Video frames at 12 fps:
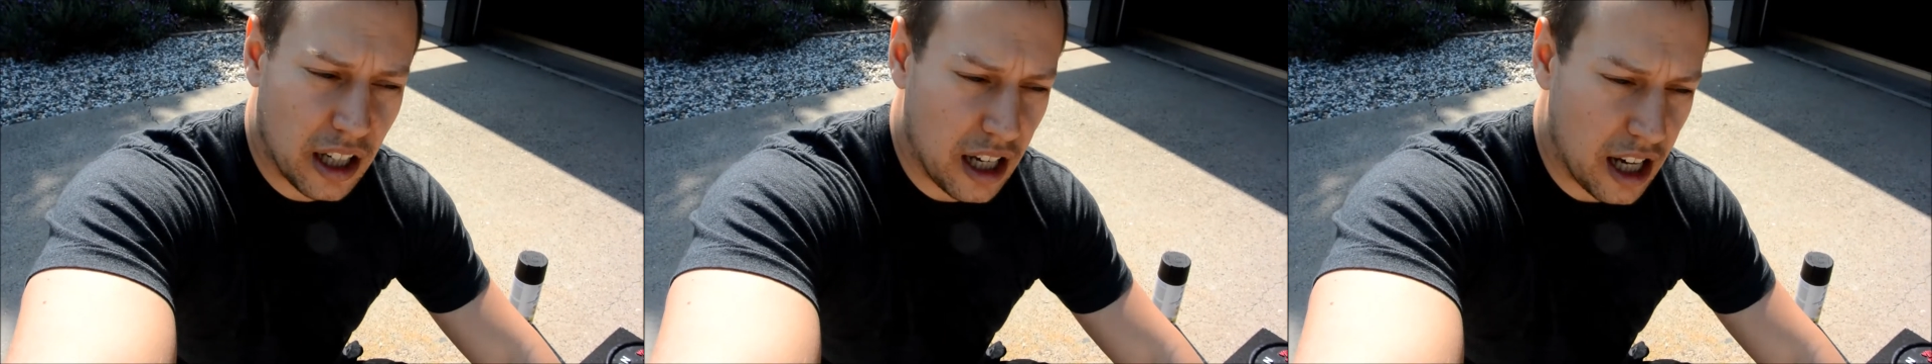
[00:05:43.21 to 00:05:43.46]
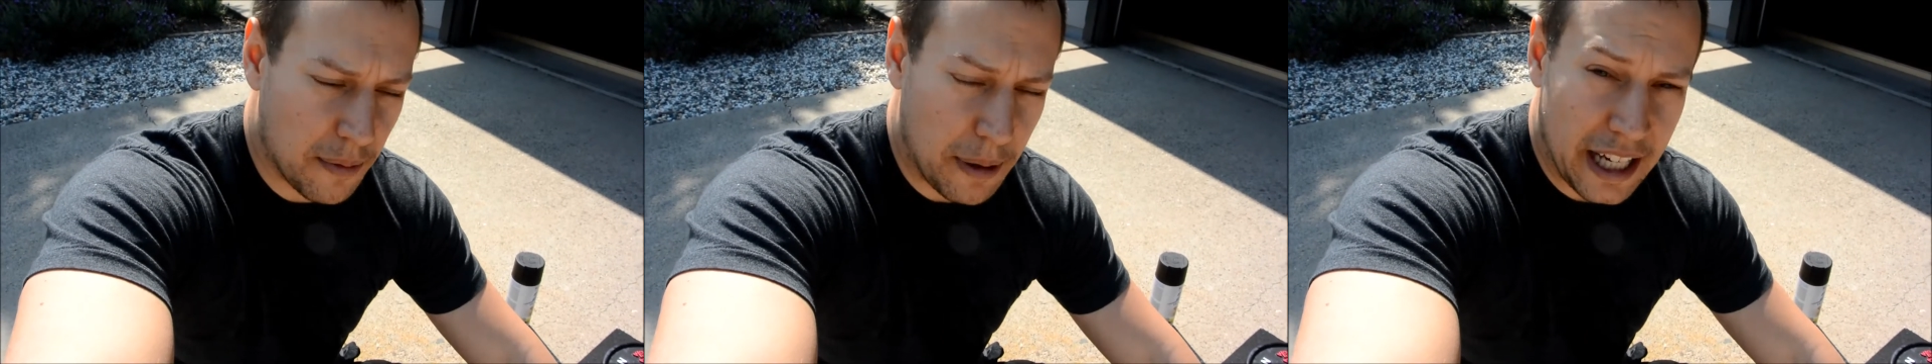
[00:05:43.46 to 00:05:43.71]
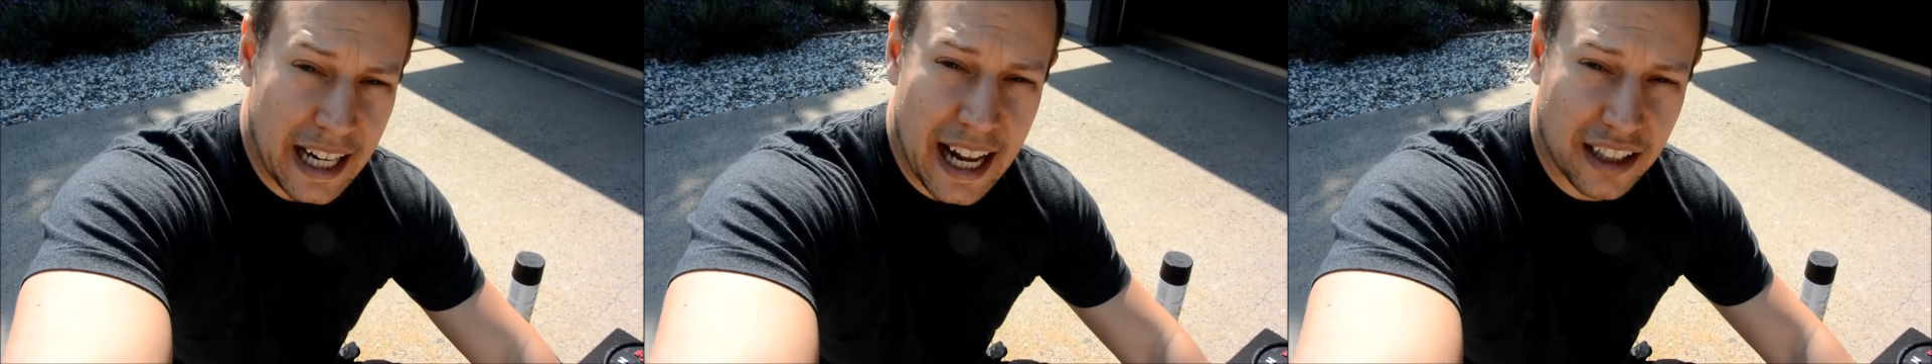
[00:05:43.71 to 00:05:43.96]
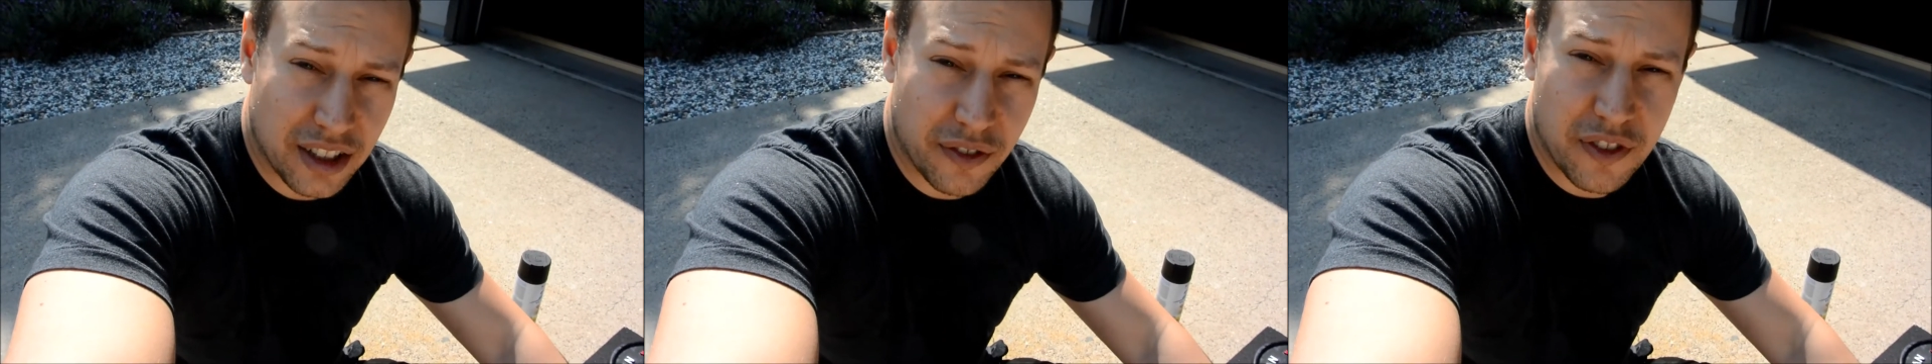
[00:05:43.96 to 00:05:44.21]
and it
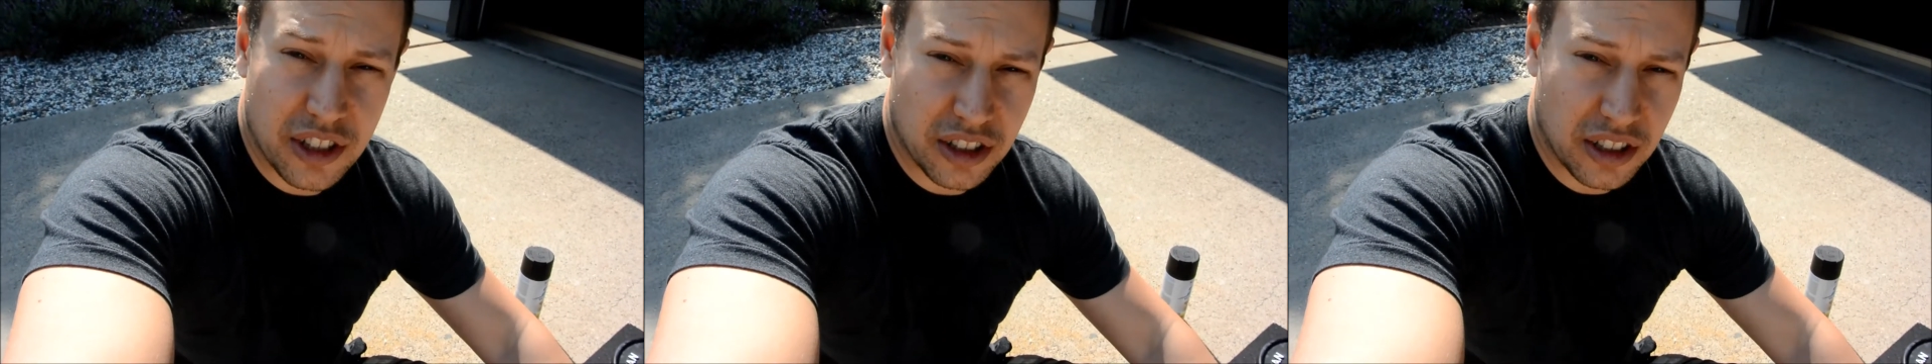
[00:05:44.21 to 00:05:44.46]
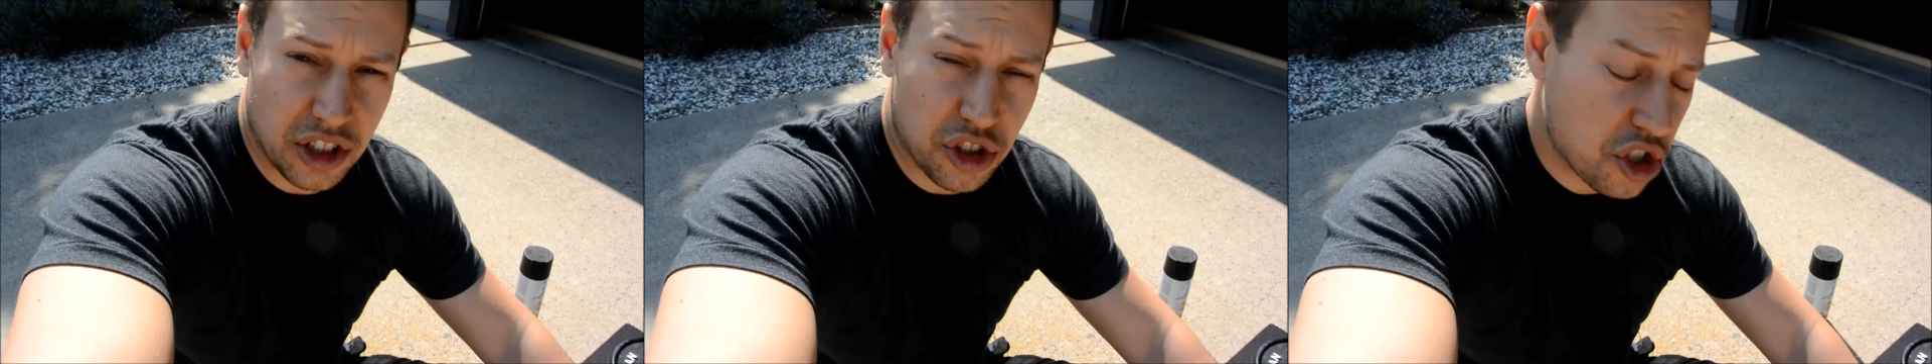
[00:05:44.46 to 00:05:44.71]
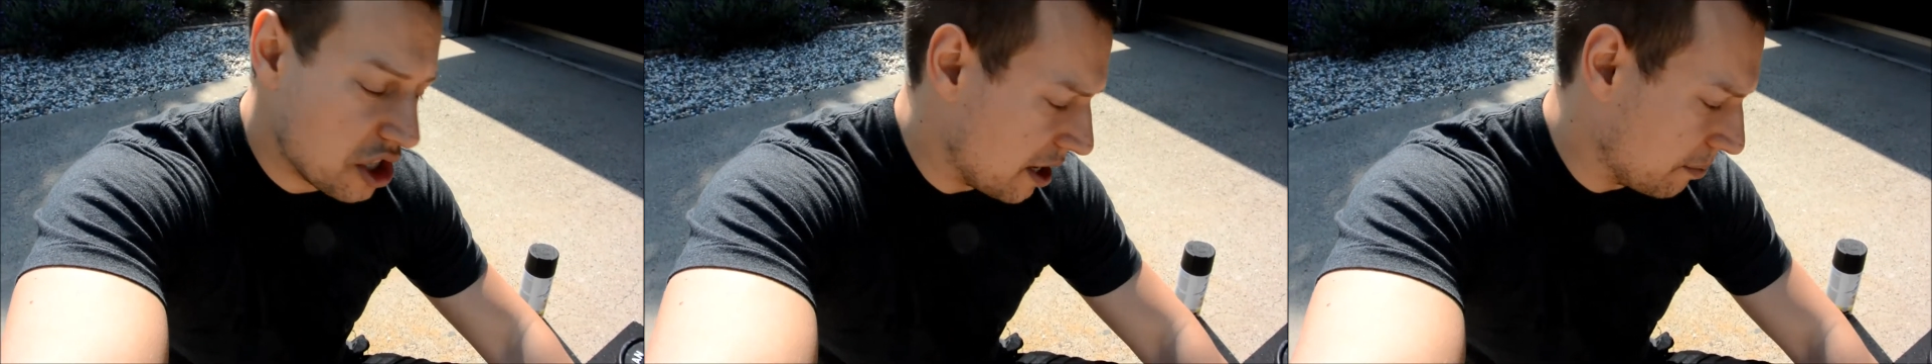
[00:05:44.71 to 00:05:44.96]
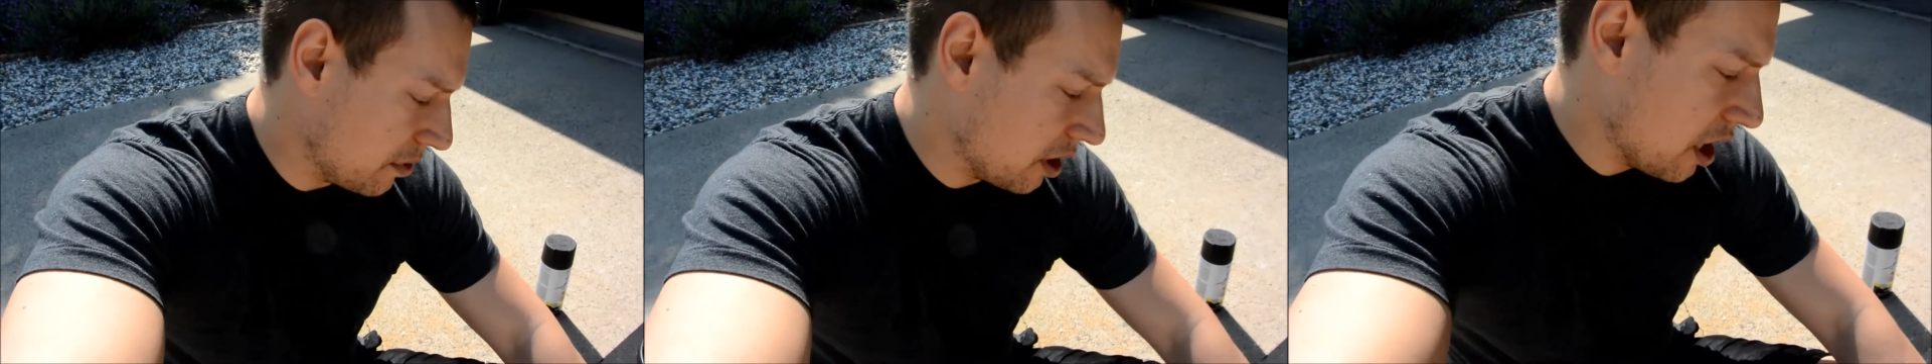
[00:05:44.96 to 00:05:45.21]
actually physically
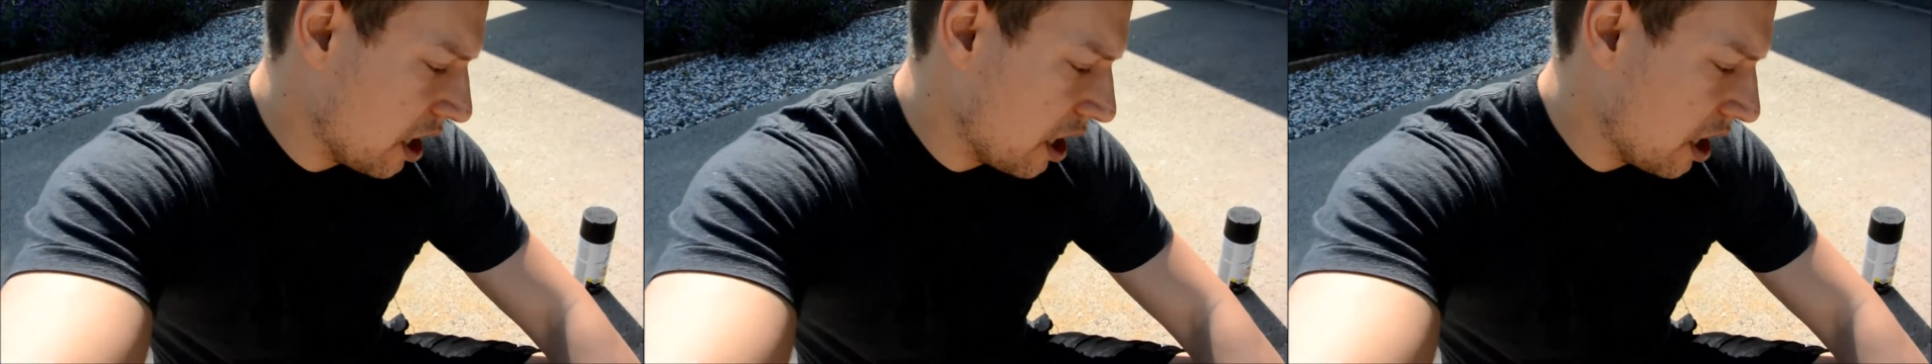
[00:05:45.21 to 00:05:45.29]
chipped.